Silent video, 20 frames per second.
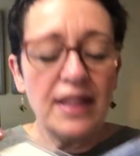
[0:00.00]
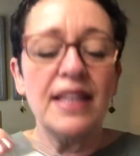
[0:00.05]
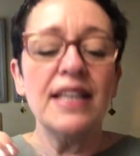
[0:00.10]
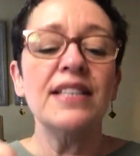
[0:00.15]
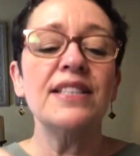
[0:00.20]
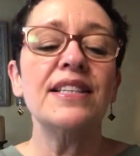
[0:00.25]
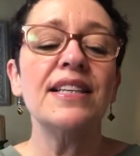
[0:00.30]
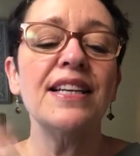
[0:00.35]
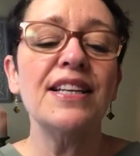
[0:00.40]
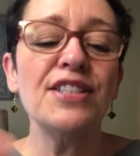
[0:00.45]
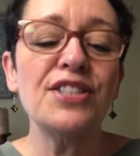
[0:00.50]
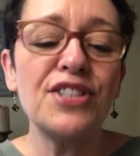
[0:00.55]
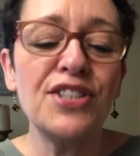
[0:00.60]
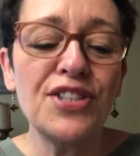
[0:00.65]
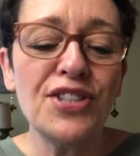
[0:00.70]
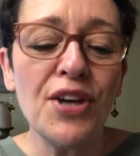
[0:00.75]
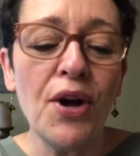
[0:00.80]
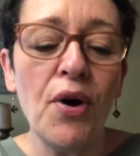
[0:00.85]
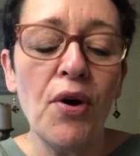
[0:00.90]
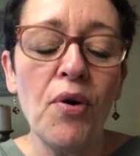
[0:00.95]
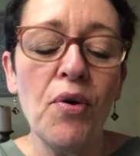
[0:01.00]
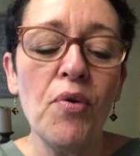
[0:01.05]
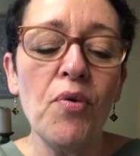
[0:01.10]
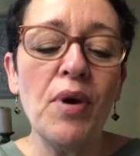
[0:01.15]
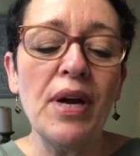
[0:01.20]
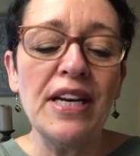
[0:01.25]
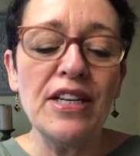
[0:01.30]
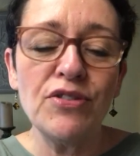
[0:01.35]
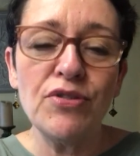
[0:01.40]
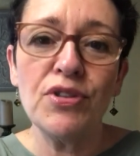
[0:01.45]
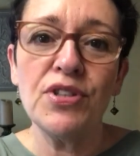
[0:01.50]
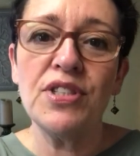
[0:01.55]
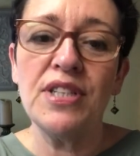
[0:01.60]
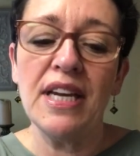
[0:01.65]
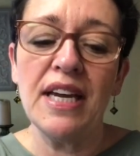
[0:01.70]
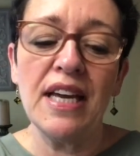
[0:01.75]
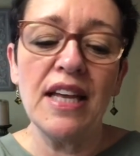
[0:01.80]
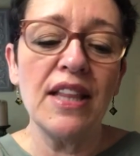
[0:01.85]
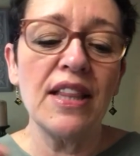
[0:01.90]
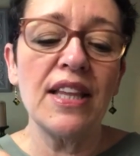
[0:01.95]
This is so
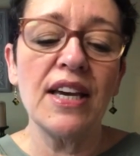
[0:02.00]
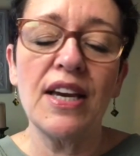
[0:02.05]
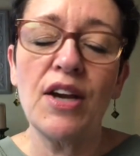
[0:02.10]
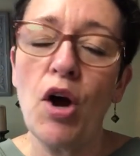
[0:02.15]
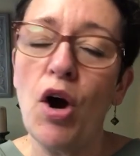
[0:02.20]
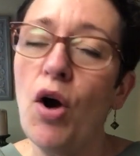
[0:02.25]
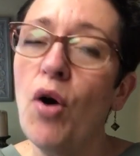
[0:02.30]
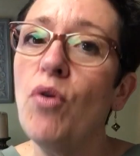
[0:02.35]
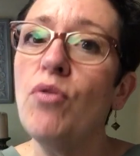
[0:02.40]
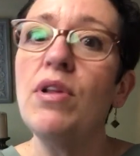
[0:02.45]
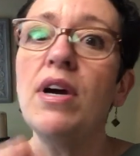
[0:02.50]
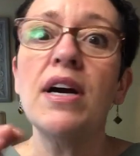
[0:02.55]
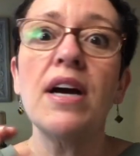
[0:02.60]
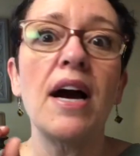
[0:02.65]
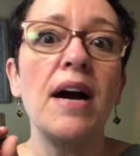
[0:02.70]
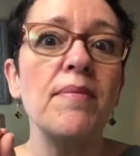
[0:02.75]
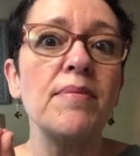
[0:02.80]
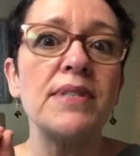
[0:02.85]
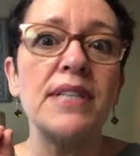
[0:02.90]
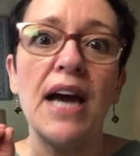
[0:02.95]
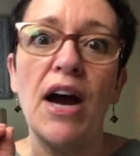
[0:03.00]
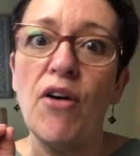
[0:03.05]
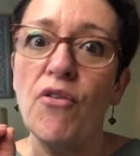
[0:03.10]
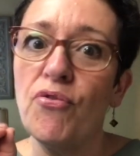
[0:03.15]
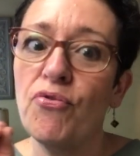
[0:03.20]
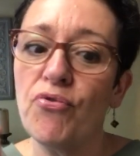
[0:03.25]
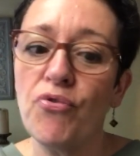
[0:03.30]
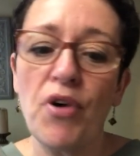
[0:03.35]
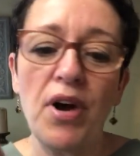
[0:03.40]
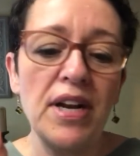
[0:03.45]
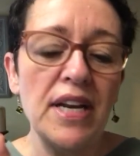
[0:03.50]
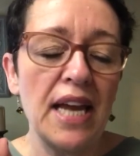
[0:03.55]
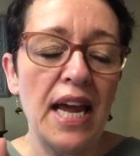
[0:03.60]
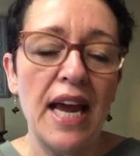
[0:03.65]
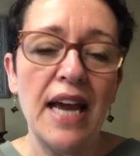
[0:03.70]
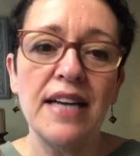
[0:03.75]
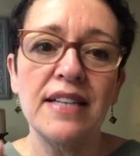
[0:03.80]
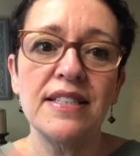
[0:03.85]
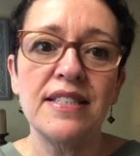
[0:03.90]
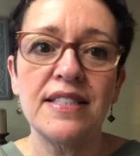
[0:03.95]
interesting. The cola comes out front
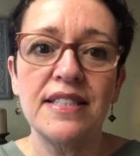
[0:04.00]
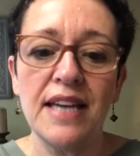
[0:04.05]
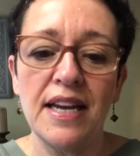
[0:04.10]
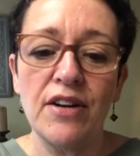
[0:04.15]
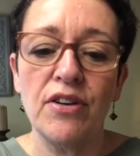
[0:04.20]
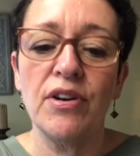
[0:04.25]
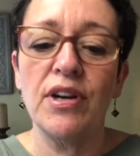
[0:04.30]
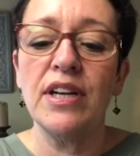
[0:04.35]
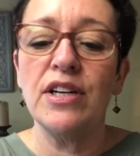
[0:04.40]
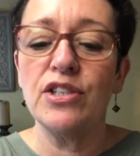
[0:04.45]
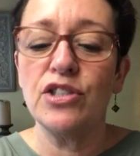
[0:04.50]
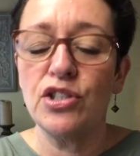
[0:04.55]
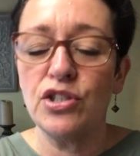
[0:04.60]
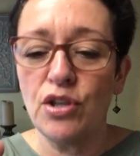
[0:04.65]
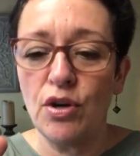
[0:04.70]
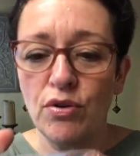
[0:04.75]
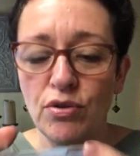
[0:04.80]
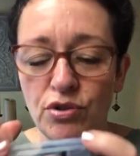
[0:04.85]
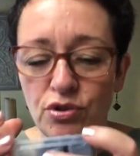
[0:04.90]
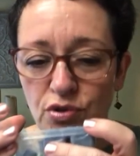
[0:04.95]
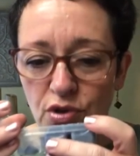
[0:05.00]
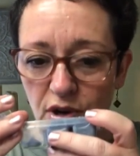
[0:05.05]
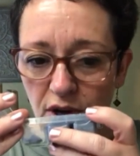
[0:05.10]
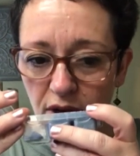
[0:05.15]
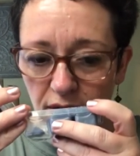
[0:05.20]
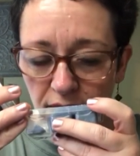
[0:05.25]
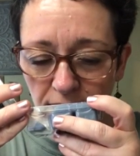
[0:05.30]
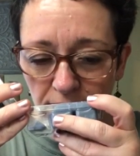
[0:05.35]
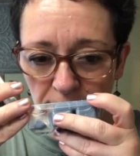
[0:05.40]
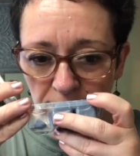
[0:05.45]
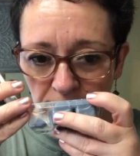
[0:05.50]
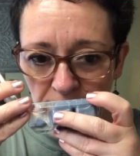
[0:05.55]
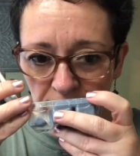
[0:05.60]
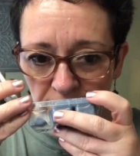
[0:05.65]
and center. It is so strong.